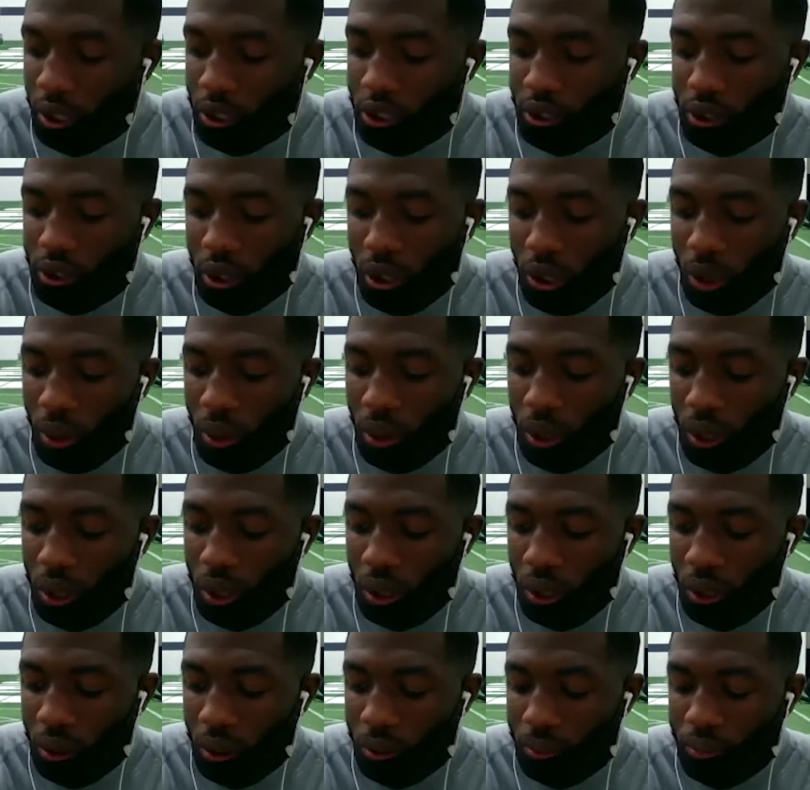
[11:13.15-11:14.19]

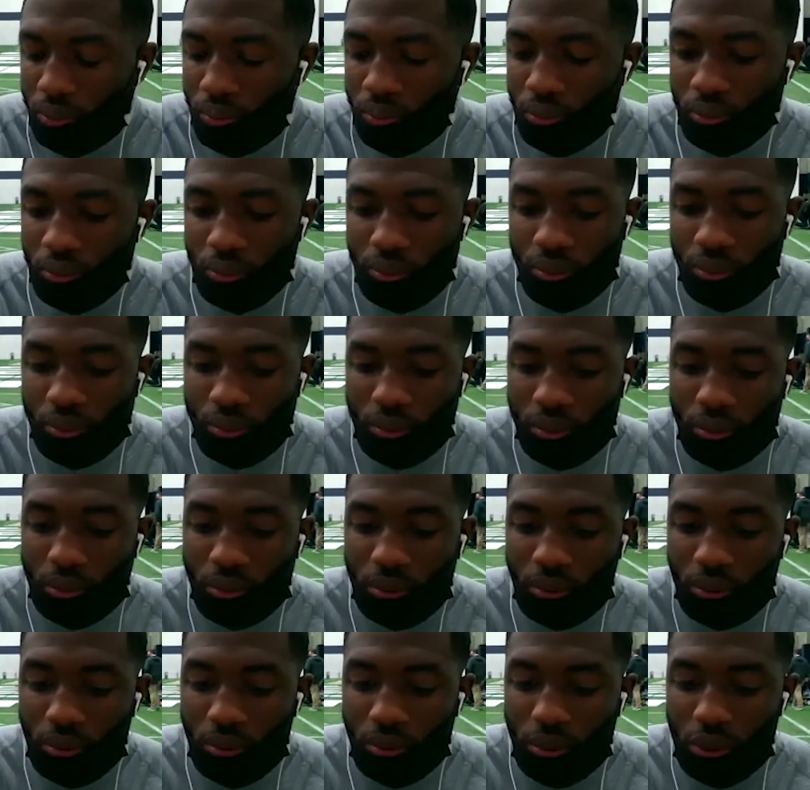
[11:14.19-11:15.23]
So,
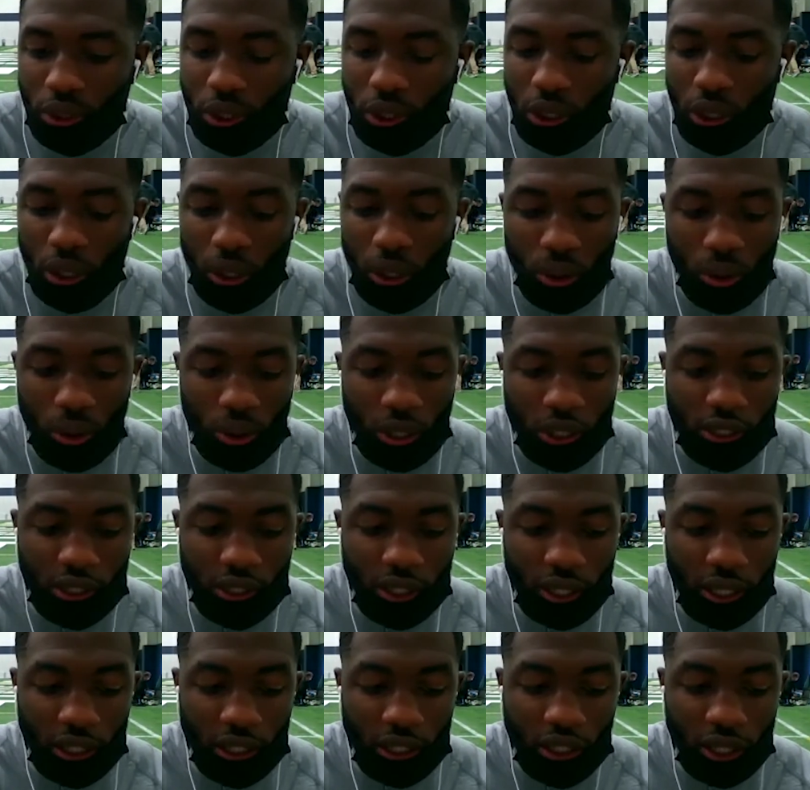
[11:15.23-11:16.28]
you know,
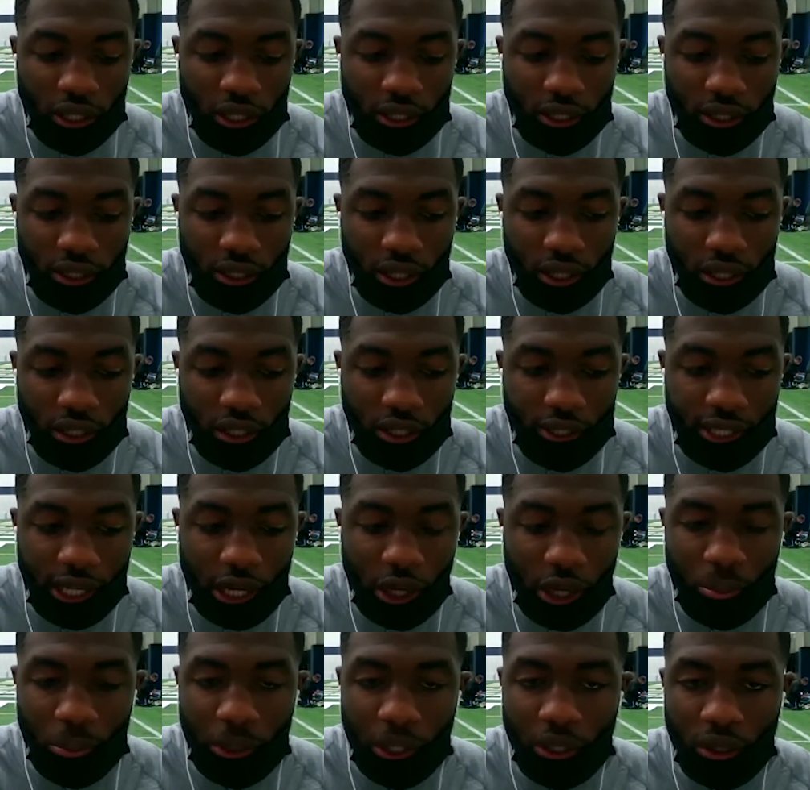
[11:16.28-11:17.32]
it just
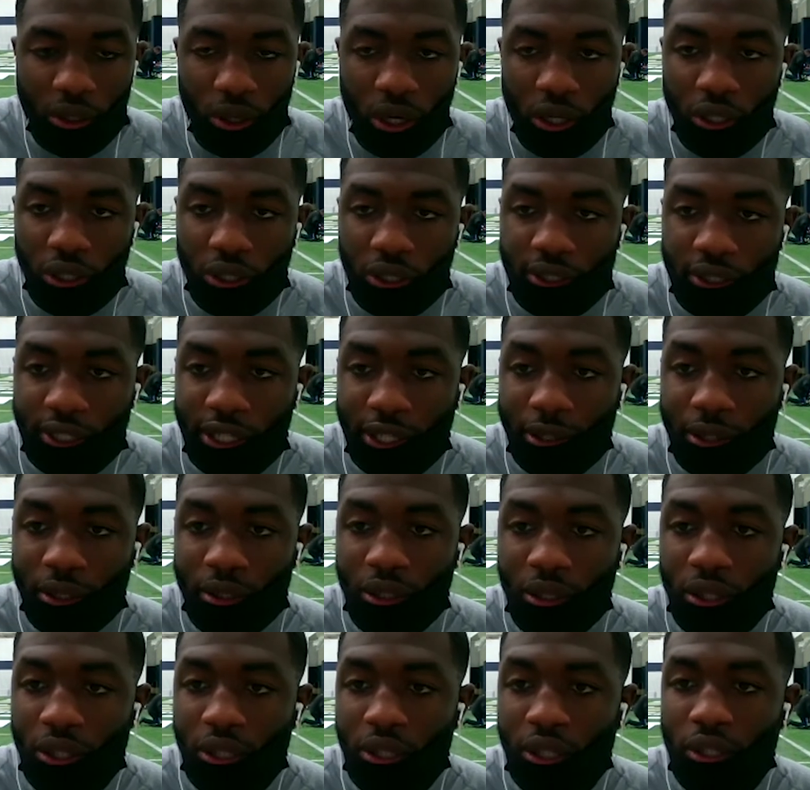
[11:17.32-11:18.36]
helped me to
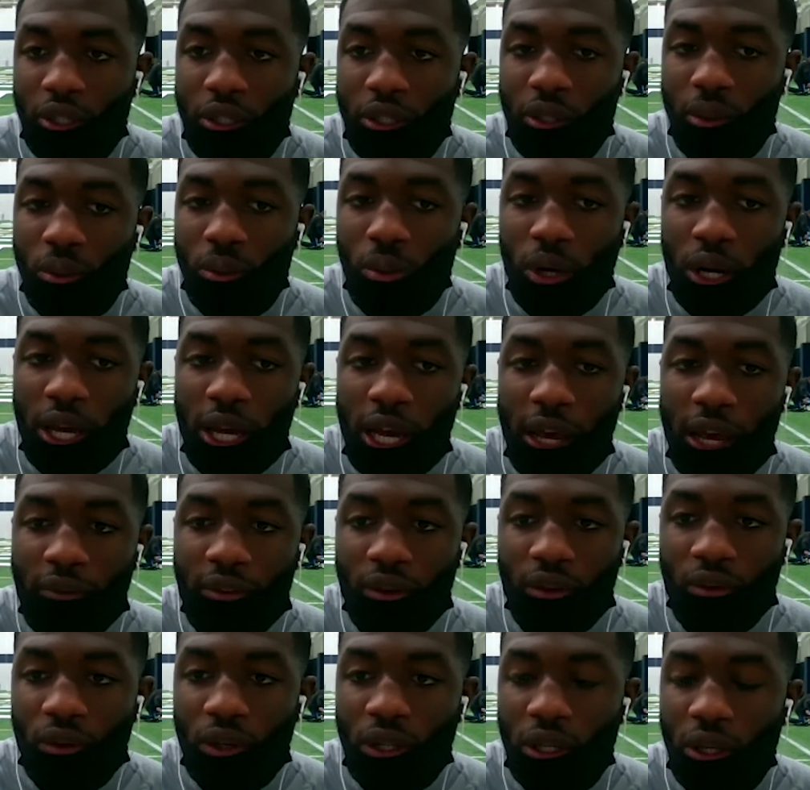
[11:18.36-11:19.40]
understand what I have
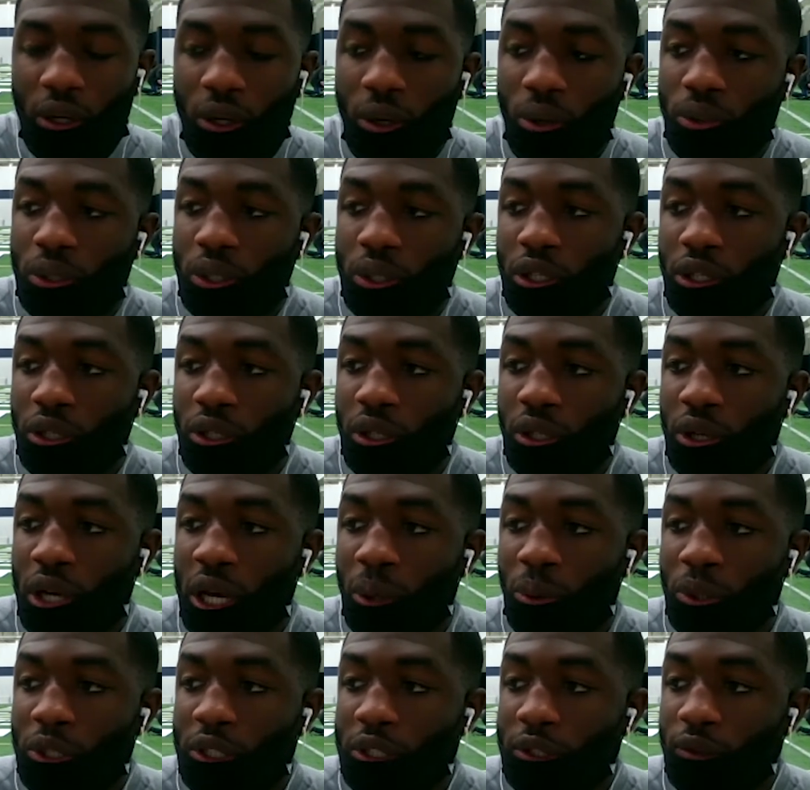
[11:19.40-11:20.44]
to really hone on. You know,
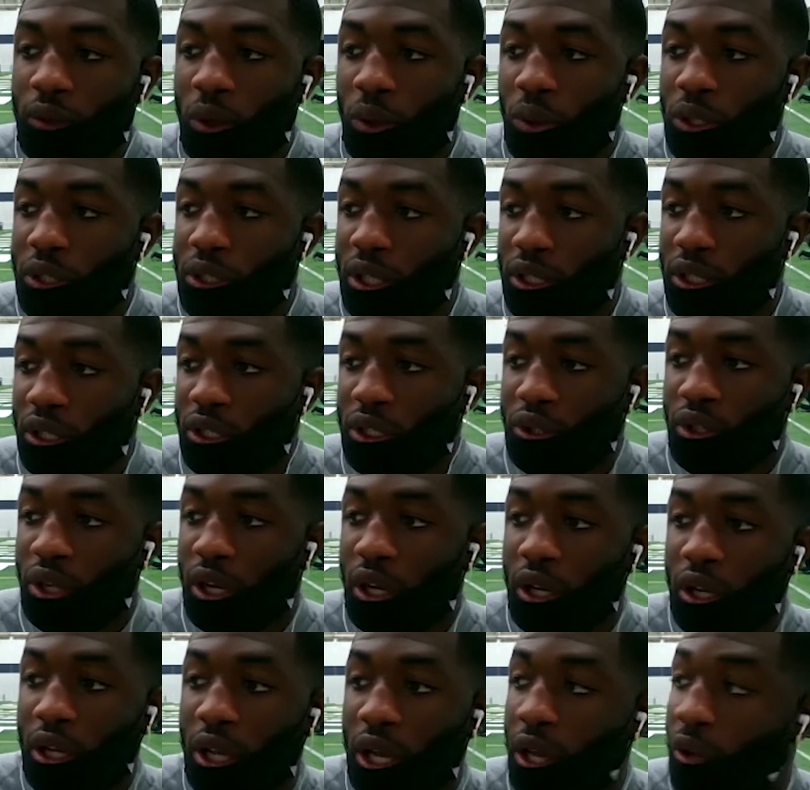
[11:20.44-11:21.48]
I was focused on just
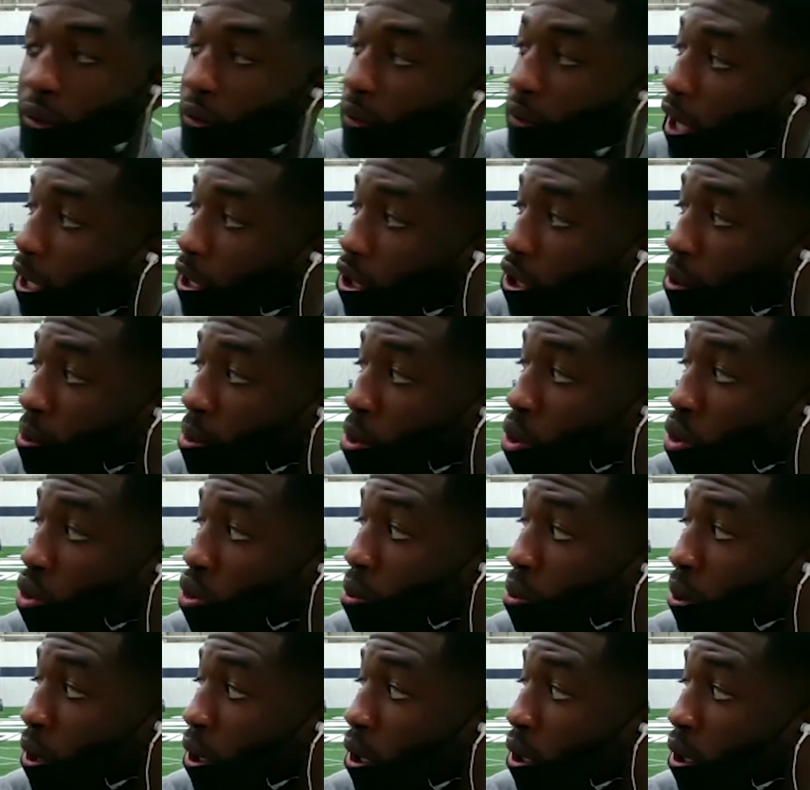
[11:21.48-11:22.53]
trying to have flashy
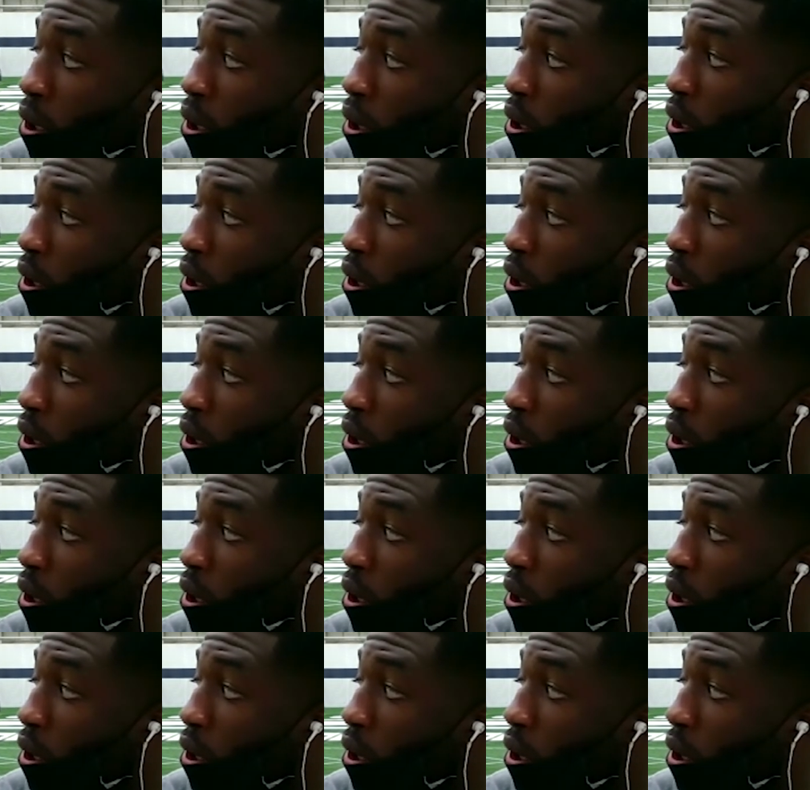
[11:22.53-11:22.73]
moves, but